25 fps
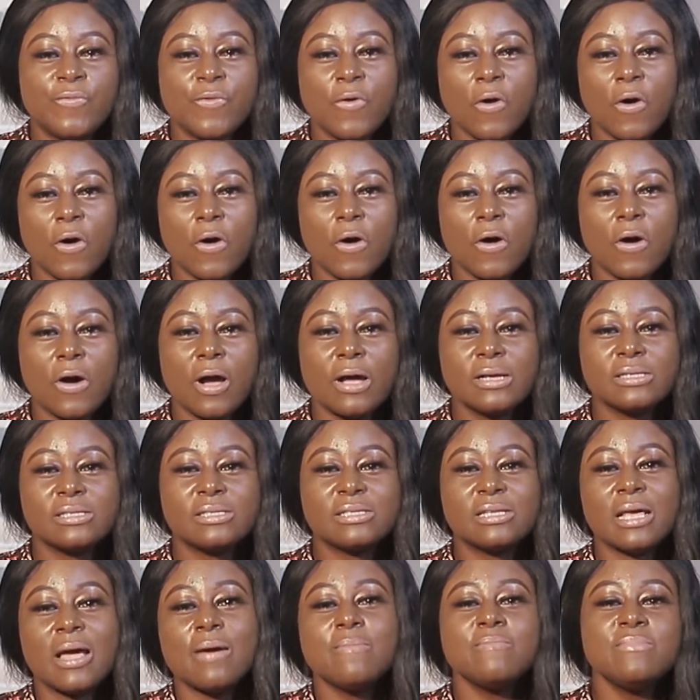for
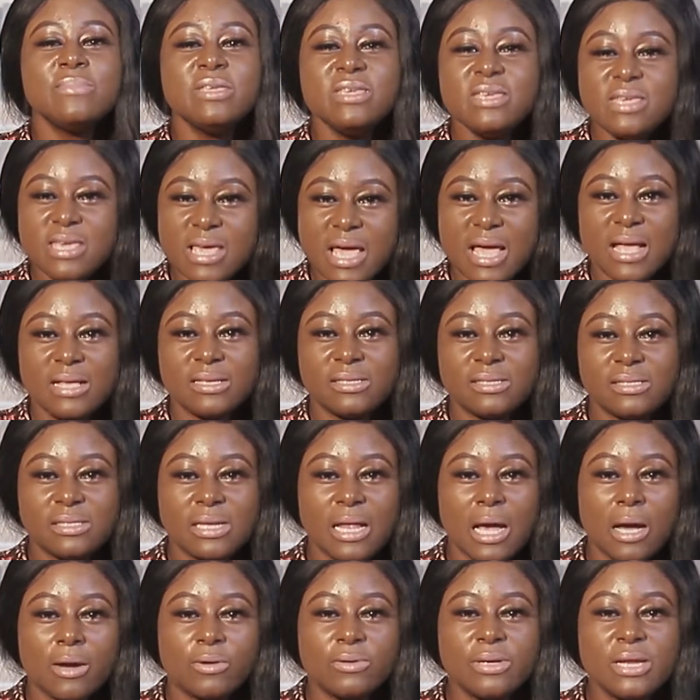some years
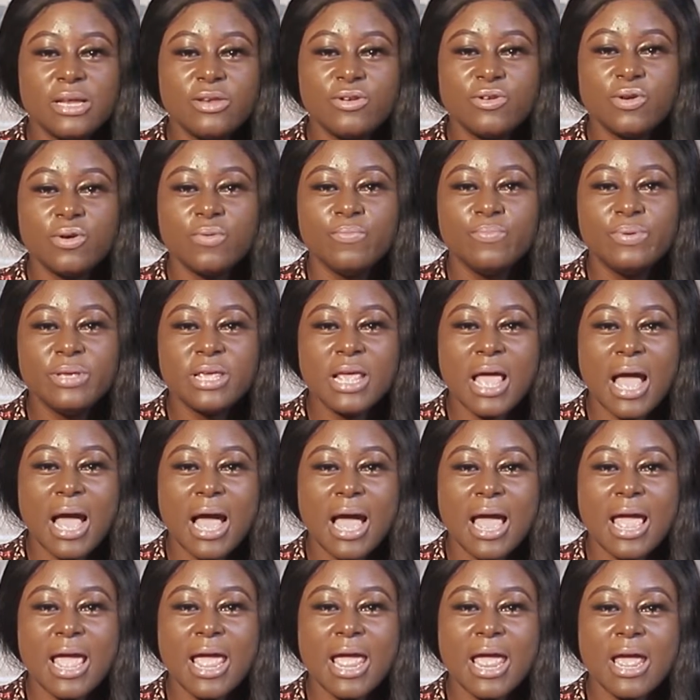now, ne do be
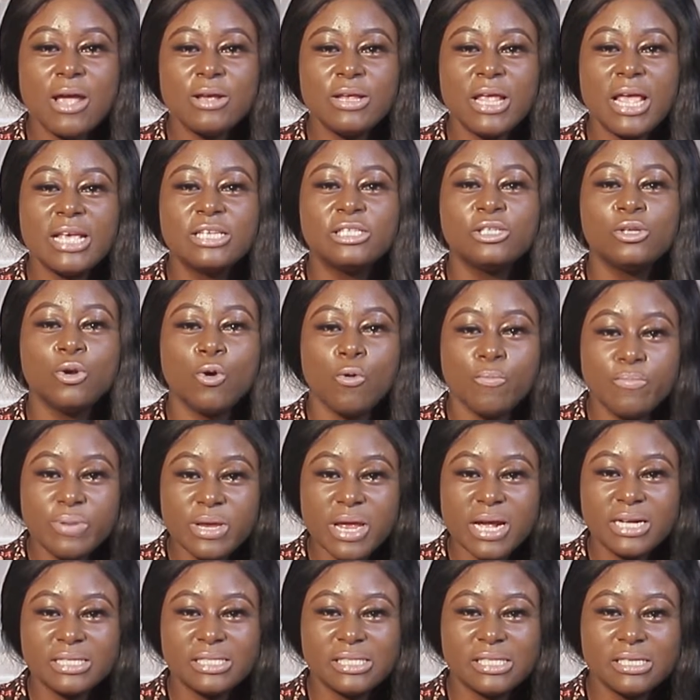a so
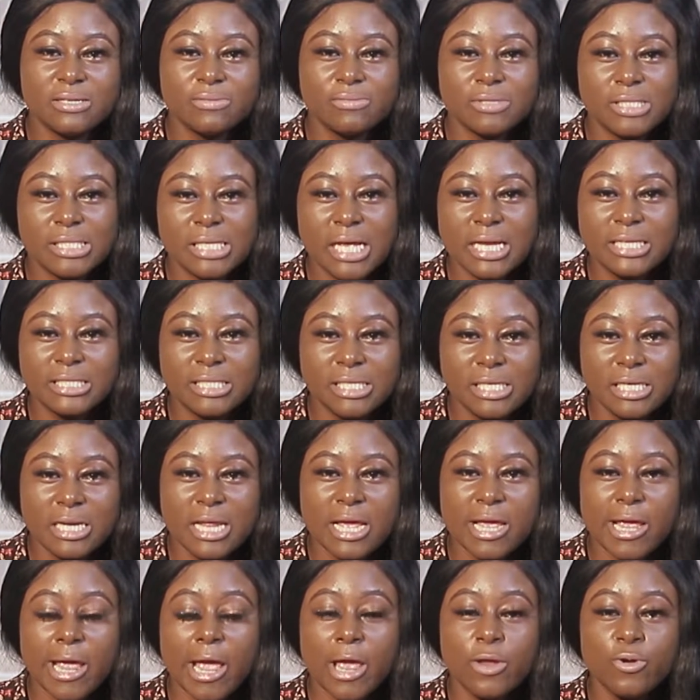be a trim said
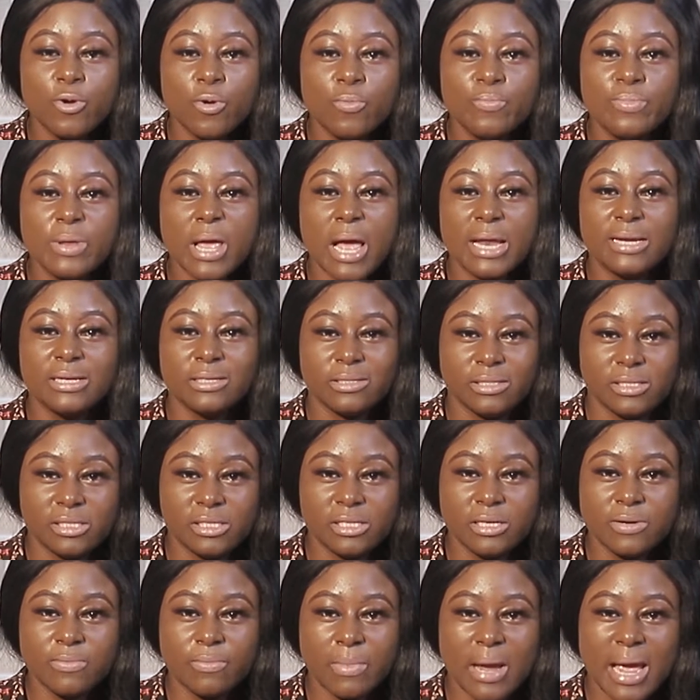delay, a you be a new
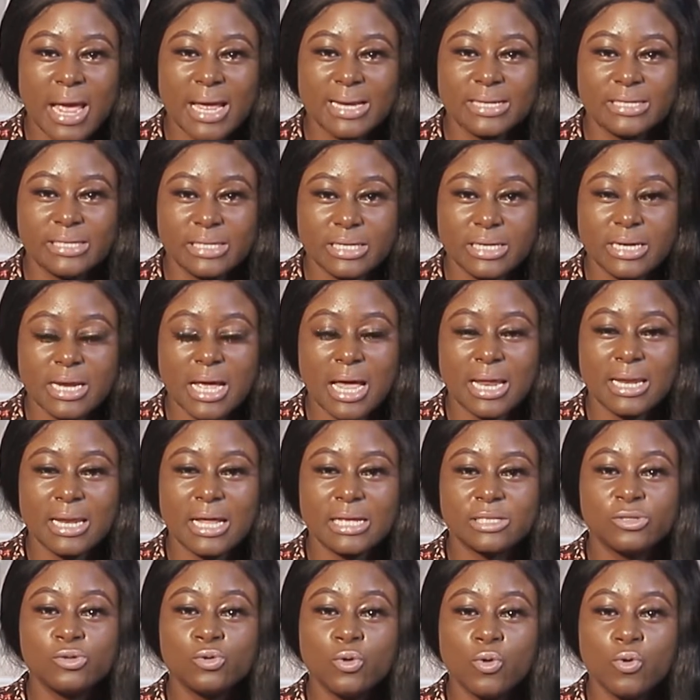trim adding, and
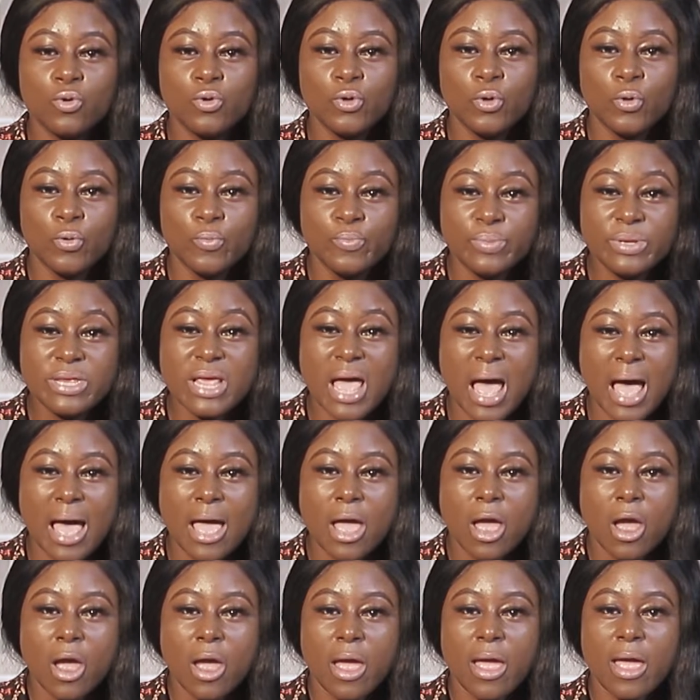also you be
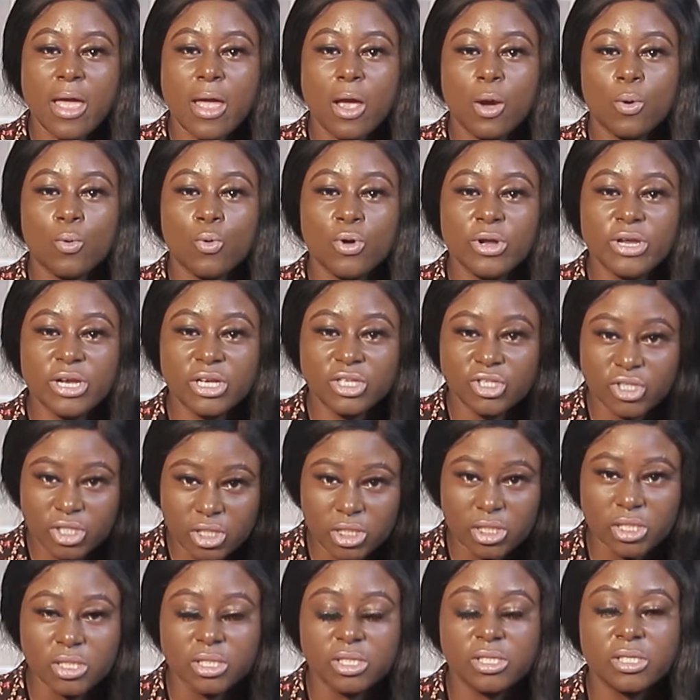a way you
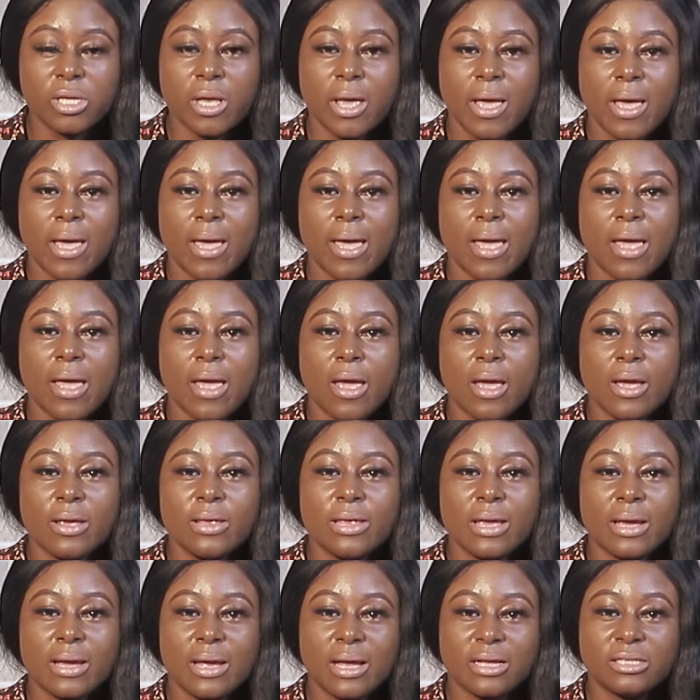cheat,
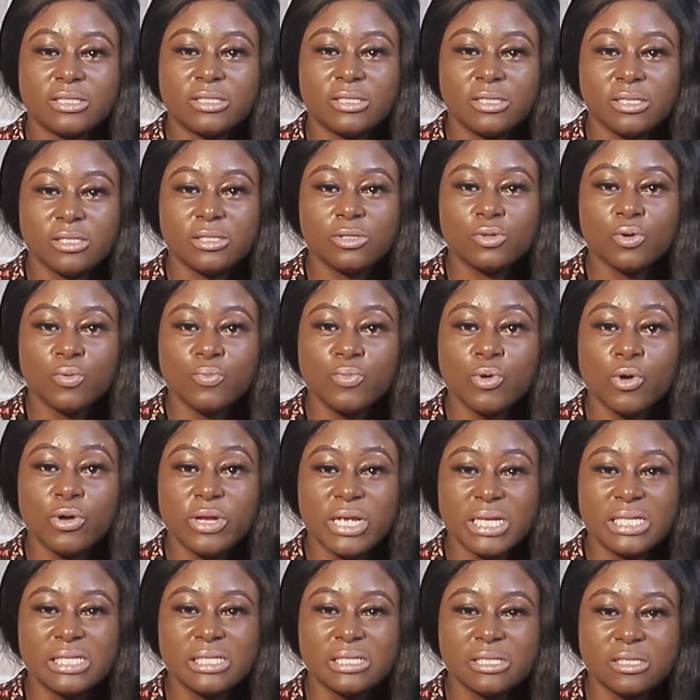ye catch it to be a
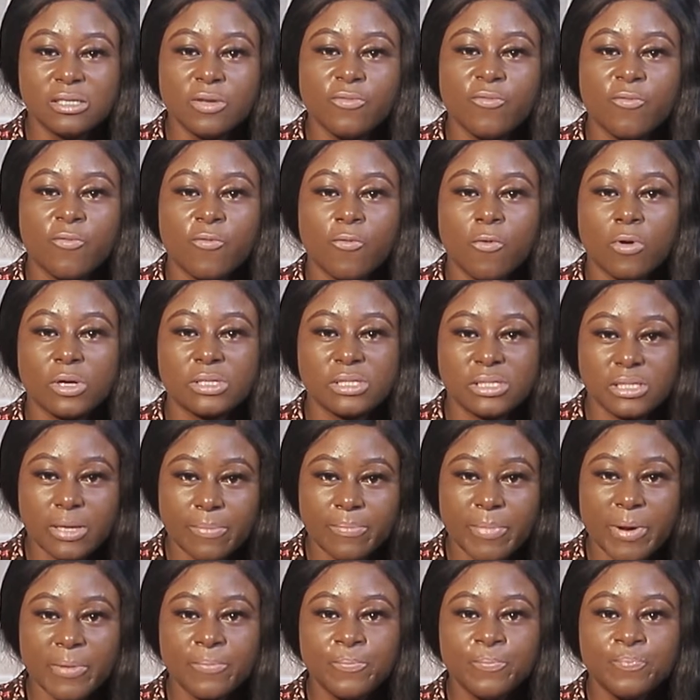yes, see for
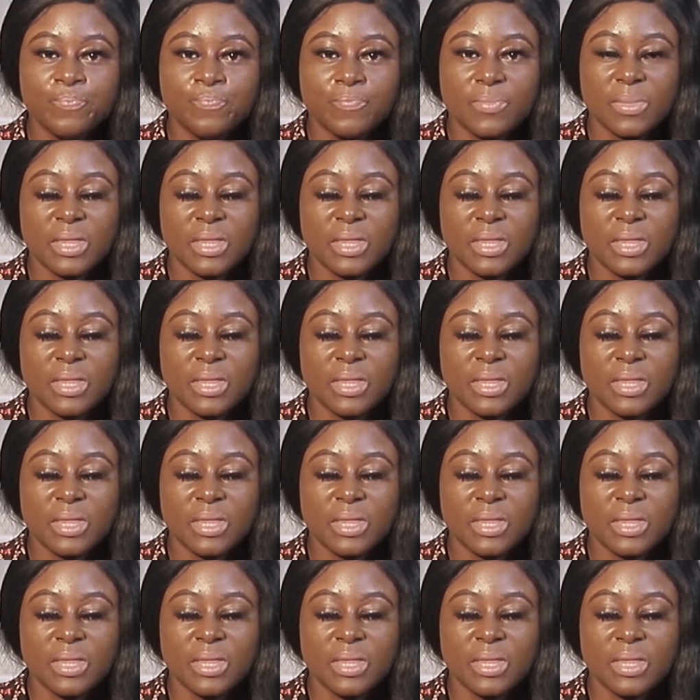subby.